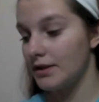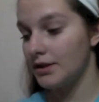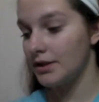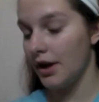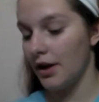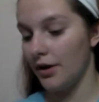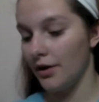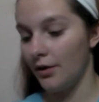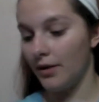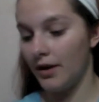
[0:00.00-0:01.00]
So
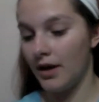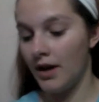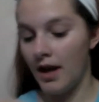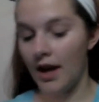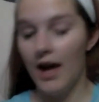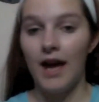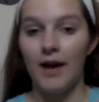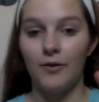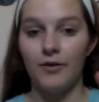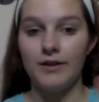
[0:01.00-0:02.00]

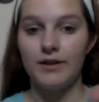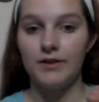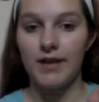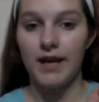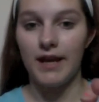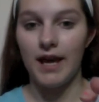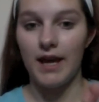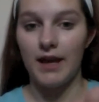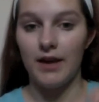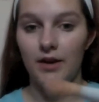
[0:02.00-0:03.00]
I'm going to take
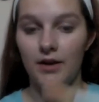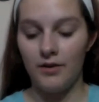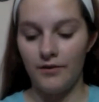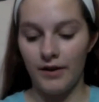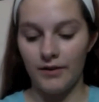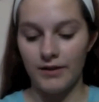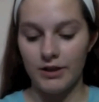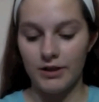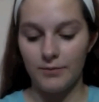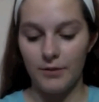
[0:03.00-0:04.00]
a
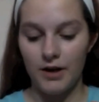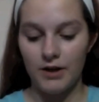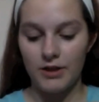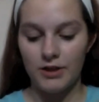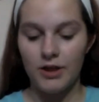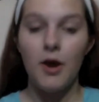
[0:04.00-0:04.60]
foundation brush